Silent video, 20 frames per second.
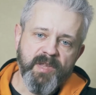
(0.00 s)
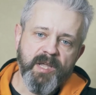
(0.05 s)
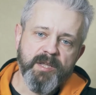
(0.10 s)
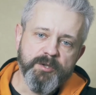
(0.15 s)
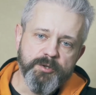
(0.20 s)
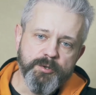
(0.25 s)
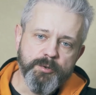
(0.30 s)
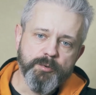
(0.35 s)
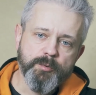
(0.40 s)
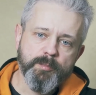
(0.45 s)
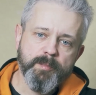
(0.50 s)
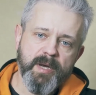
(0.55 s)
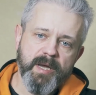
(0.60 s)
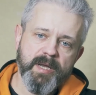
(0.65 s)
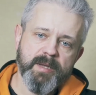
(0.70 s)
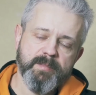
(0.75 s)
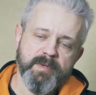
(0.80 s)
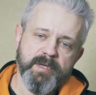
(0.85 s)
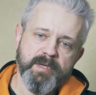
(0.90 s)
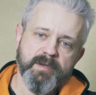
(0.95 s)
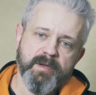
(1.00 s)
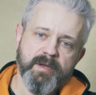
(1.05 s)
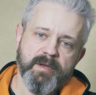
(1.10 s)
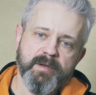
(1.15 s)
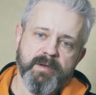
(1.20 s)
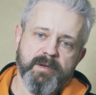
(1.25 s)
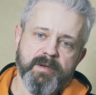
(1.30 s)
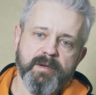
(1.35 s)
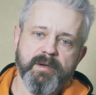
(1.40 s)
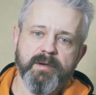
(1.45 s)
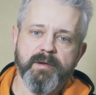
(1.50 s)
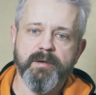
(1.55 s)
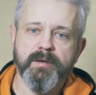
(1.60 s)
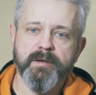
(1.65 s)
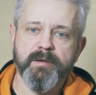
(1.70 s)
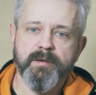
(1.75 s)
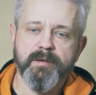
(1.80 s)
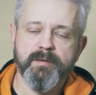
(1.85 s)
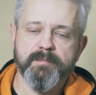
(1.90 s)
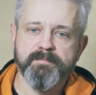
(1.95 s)
you might be
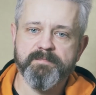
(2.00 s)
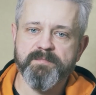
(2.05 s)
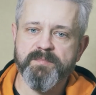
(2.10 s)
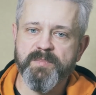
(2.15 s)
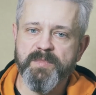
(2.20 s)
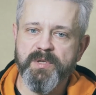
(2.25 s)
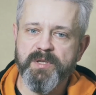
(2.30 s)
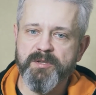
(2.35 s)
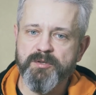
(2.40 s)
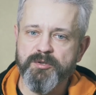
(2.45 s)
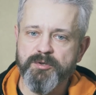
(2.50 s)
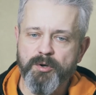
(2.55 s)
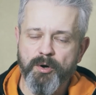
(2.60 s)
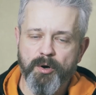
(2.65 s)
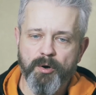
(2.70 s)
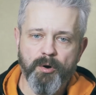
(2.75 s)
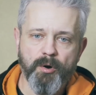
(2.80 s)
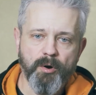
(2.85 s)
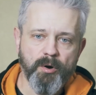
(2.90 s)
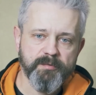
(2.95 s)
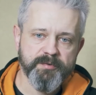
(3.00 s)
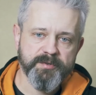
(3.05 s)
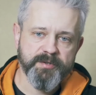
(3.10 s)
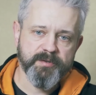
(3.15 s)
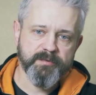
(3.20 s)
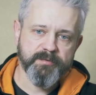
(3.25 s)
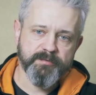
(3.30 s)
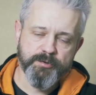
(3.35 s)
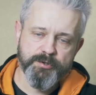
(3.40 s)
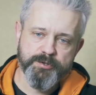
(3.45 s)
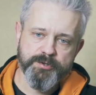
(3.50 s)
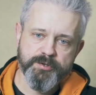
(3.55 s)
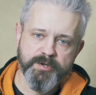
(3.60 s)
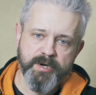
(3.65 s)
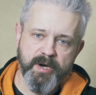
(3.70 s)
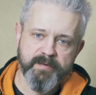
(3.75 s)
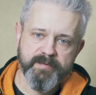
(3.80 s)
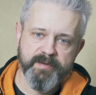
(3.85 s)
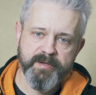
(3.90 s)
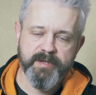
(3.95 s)
not often
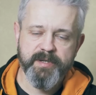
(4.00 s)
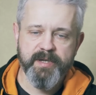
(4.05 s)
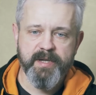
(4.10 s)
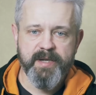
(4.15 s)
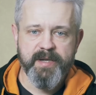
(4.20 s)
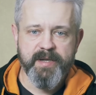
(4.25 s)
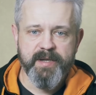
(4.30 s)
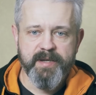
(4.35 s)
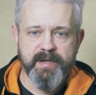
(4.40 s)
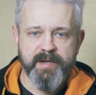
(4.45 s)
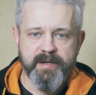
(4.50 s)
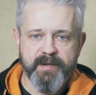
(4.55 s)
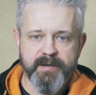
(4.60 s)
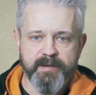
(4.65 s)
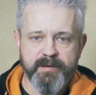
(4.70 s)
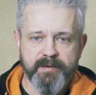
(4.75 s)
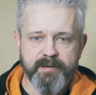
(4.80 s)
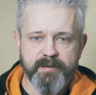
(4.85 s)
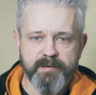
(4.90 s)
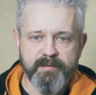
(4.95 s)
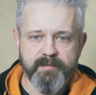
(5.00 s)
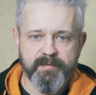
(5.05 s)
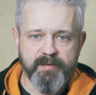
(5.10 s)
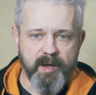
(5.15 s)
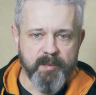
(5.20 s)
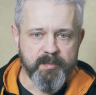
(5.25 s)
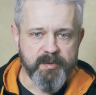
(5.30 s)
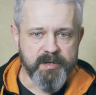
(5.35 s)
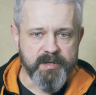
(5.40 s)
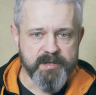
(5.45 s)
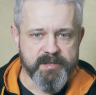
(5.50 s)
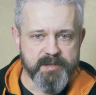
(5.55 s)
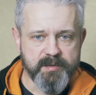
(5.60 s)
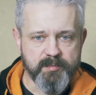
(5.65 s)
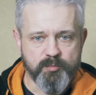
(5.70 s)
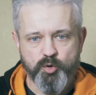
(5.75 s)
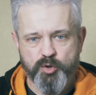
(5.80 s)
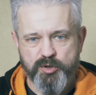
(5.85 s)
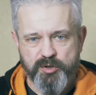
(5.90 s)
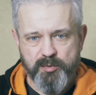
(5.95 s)
photographing families,
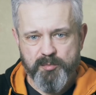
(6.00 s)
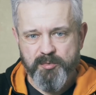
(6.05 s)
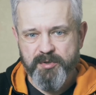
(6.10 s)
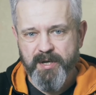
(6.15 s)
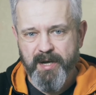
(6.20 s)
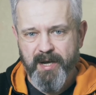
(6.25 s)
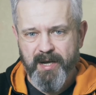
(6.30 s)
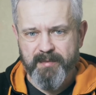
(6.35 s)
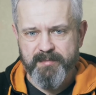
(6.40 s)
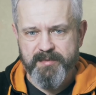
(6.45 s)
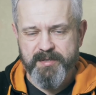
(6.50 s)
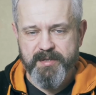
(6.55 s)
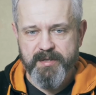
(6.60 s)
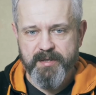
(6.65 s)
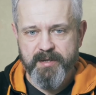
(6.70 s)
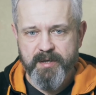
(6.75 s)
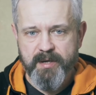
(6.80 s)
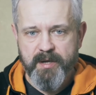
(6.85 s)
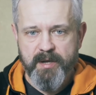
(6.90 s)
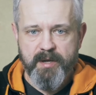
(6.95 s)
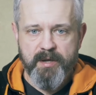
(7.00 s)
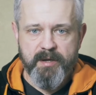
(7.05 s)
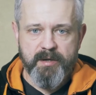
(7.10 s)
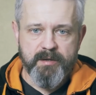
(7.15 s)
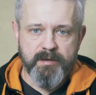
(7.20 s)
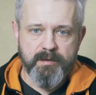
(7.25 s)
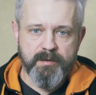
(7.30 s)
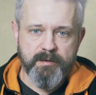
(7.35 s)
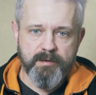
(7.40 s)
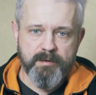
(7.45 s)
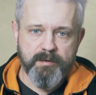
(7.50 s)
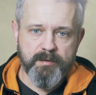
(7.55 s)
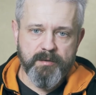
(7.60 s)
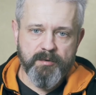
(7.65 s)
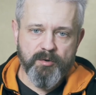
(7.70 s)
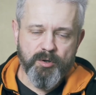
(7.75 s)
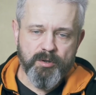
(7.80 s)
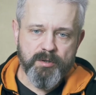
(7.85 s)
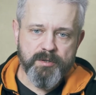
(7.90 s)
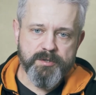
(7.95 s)
but sometimes.
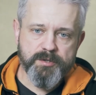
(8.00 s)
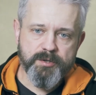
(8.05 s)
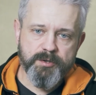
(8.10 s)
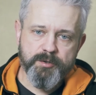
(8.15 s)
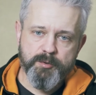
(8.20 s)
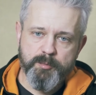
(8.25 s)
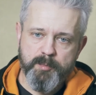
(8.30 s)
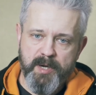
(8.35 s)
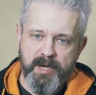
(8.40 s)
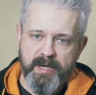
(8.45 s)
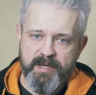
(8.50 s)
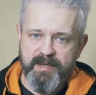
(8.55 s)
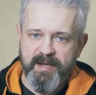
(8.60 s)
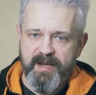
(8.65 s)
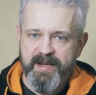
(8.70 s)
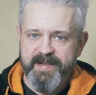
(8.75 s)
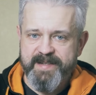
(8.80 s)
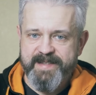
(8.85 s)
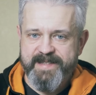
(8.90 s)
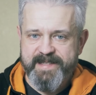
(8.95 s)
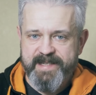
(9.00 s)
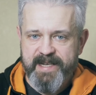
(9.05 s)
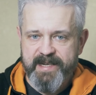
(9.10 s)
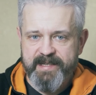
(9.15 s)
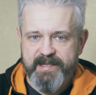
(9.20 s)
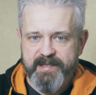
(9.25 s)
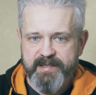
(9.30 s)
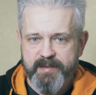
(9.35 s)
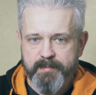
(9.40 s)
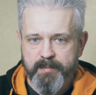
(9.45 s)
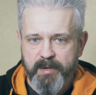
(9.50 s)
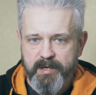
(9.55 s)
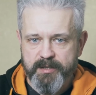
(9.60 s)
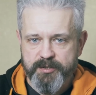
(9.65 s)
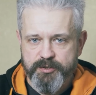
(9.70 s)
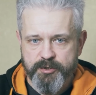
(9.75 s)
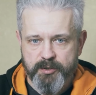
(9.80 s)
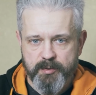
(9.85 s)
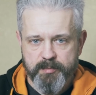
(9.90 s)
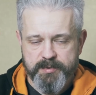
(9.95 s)
Also, you might like stacking the
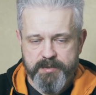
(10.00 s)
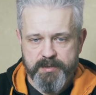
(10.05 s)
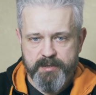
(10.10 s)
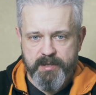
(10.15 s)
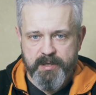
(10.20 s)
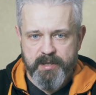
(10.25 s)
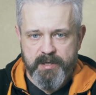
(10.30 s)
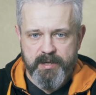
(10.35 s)
backdrops,